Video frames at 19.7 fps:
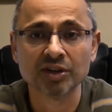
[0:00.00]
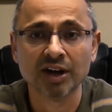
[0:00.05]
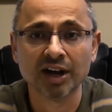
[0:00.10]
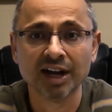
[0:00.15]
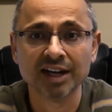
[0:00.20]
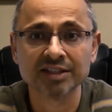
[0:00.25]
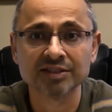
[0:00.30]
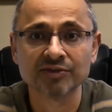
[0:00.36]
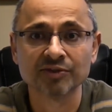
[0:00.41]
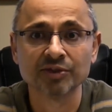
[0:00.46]

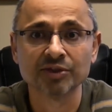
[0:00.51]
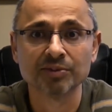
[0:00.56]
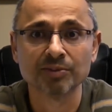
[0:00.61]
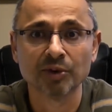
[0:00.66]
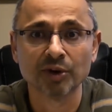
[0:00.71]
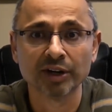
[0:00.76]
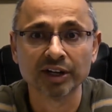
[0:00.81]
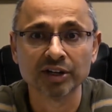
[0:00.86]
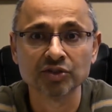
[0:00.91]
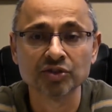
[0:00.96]
cost for the
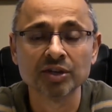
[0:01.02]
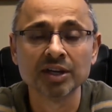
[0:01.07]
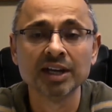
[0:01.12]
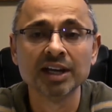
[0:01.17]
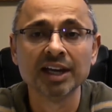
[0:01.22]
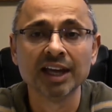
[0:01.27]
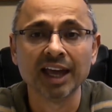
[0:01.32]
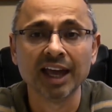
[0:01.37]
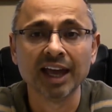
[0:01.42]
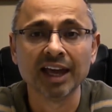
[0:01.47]
mortgage,
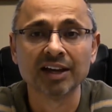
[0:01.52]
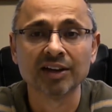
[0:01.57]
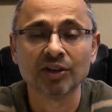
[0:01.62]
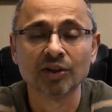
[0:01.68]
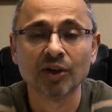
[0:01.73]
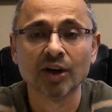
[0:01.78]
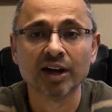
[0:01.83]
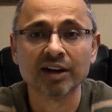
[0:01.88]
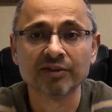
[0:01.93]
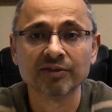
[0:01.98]
and a
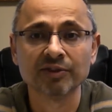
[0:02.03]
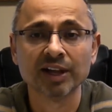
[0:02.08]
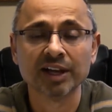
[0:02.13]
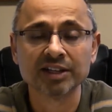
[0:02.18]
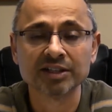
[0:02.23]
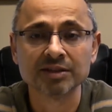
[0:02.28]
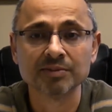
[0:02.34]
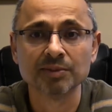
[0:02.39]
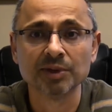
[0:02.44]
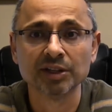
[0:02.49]
lot of
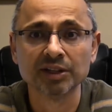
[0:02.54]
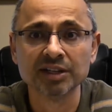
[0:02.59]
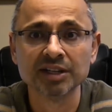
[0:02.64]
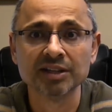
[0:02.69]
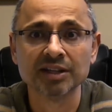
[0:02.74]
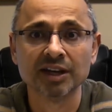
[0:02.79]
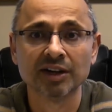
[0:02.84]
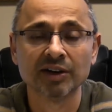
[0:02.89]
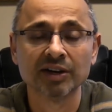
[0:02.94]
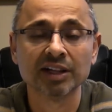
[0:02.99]

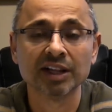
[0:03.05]
flexibility there.